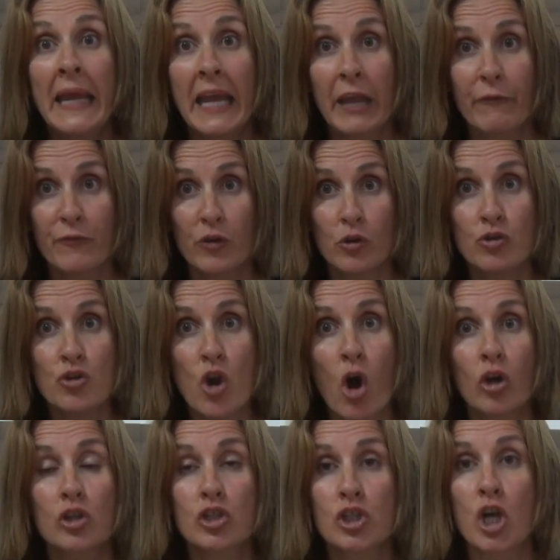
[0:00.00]
if you're
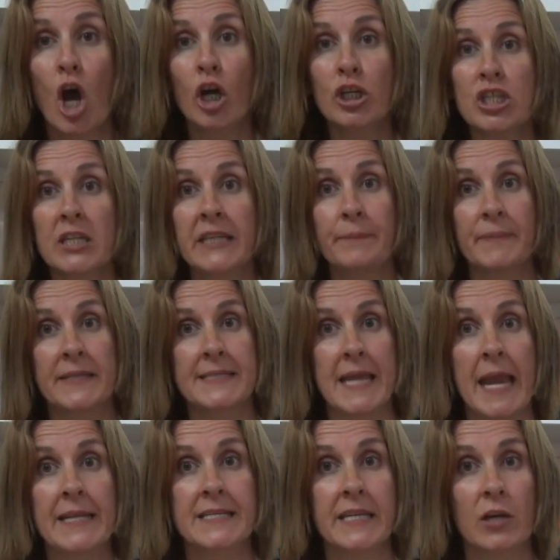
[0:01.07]
not totally
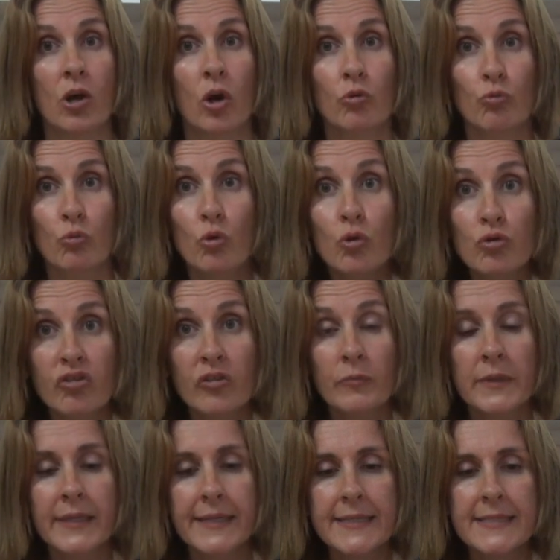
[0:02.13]
pedantic on
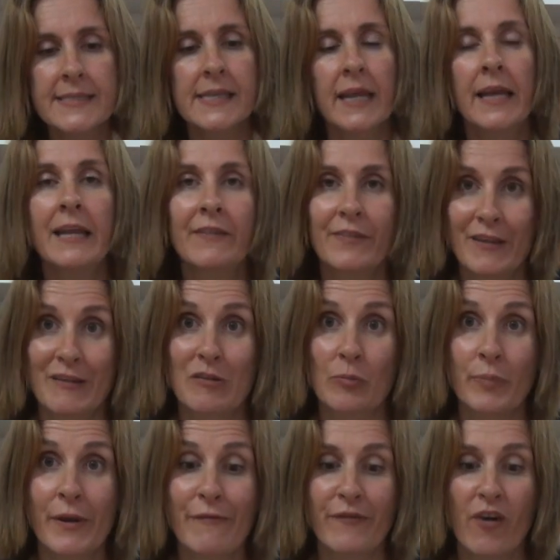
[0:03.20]
rawness, this
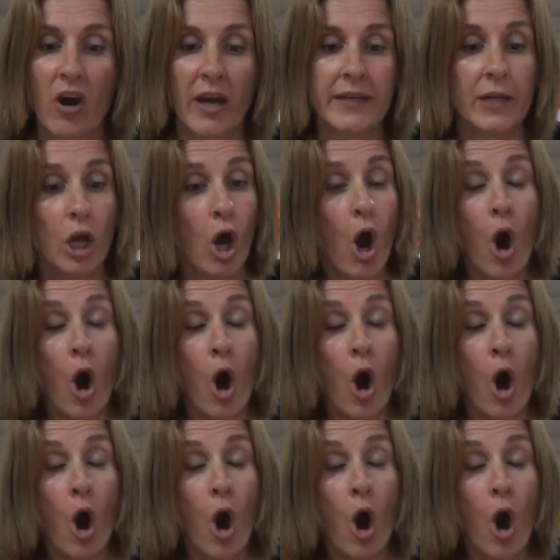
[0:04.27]
will be fine.